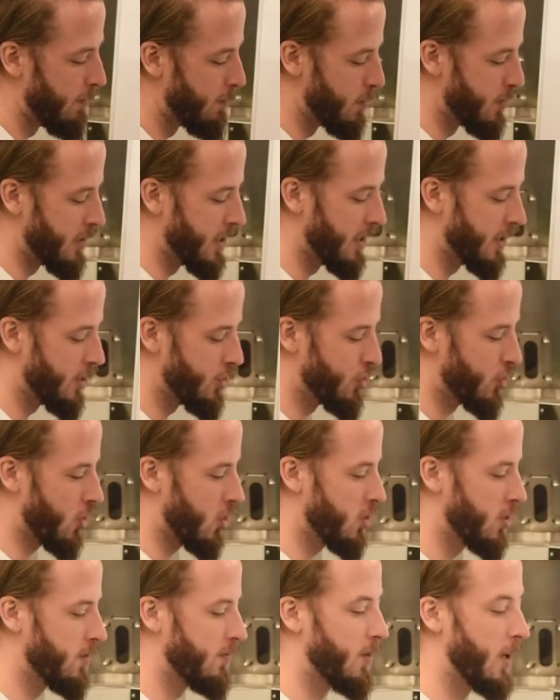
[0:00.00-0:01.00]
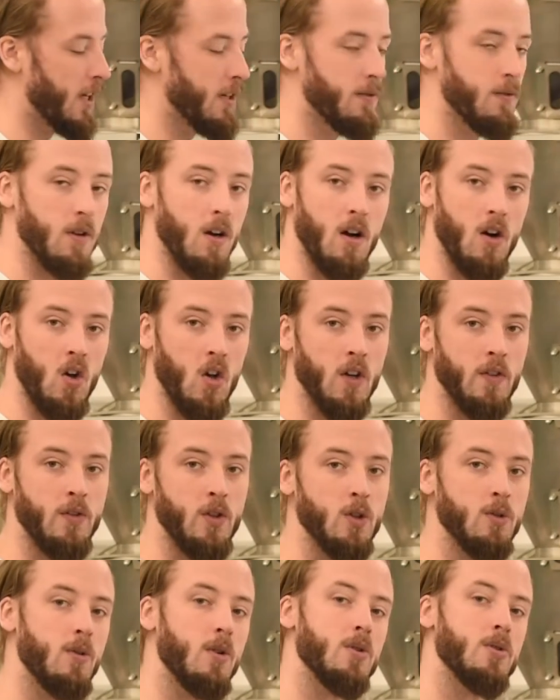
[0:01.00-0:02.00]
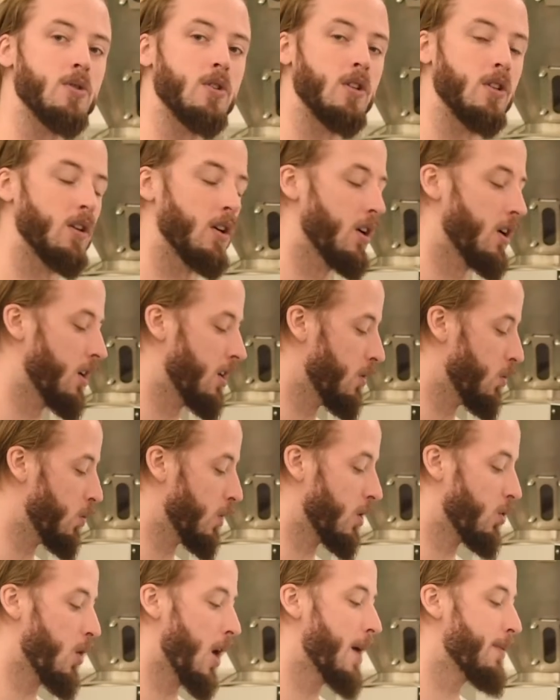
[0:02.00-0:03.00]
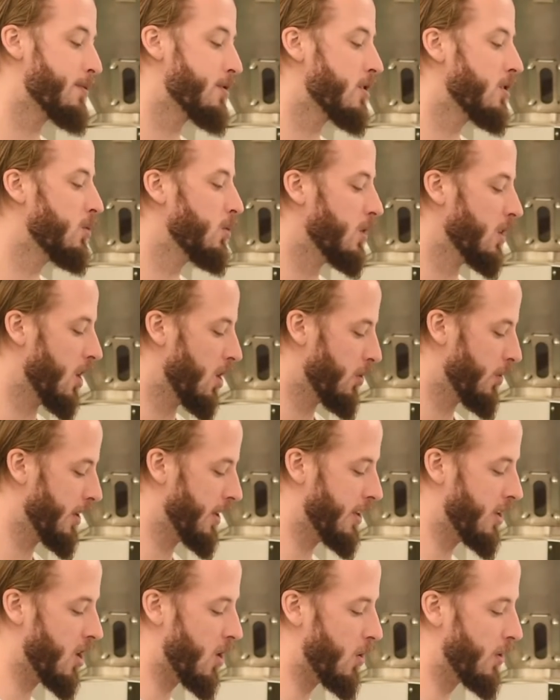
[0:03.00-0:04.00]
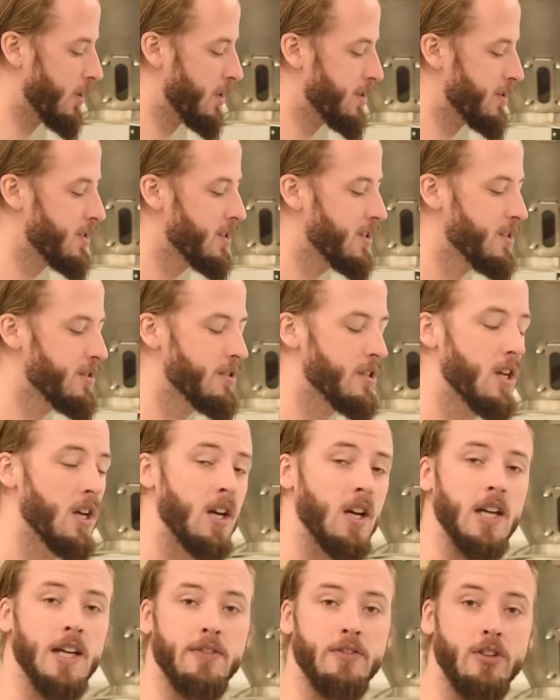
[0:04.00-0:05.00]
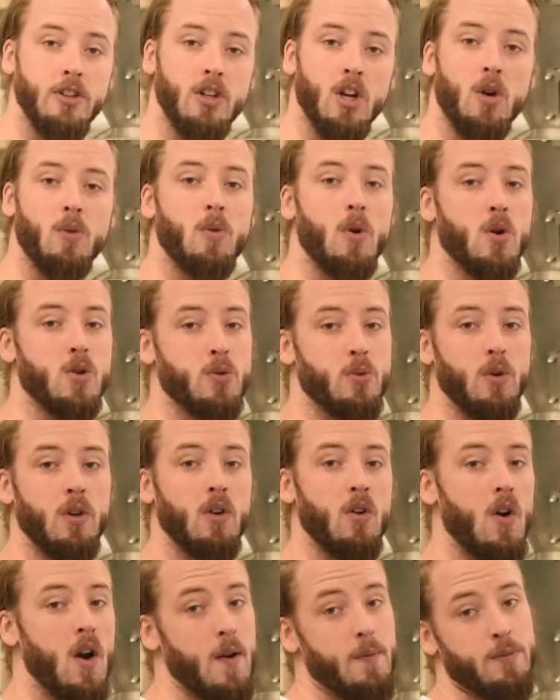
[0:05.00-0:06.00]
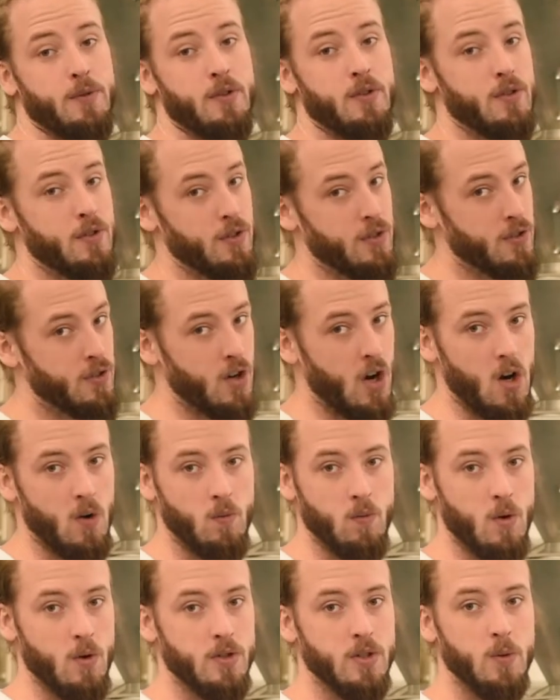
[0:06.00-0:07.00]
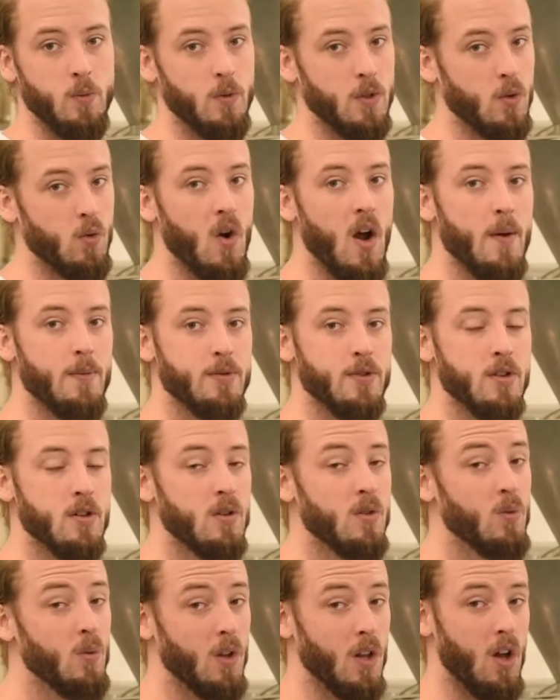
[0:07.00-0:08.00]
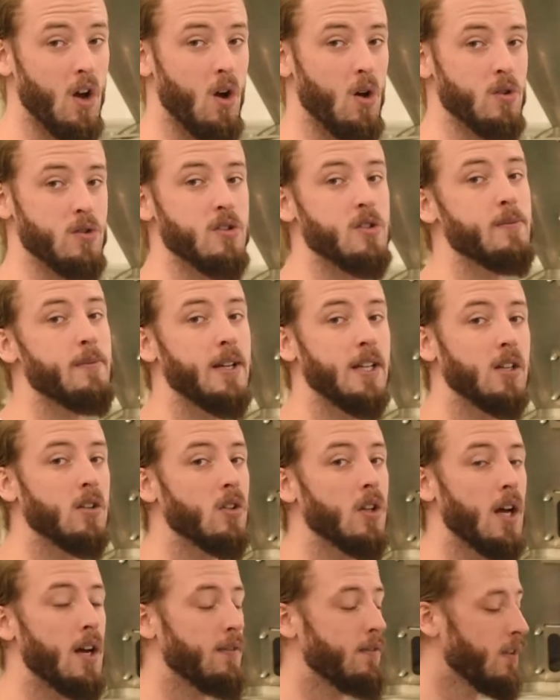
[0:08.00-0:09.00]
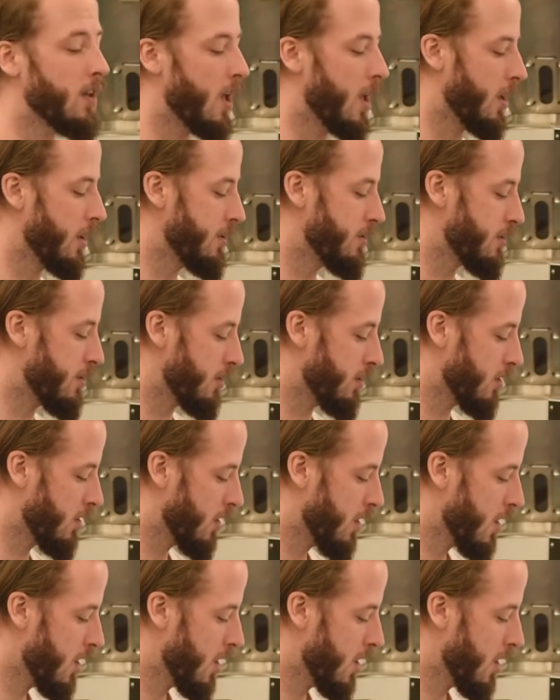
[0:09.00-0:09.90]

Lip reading: percentage curve, right? All of you roasting with Cropster will already know what this is. If you don't roast with Cropster, just start roasting with Cropster. It will also make your life a lot easier.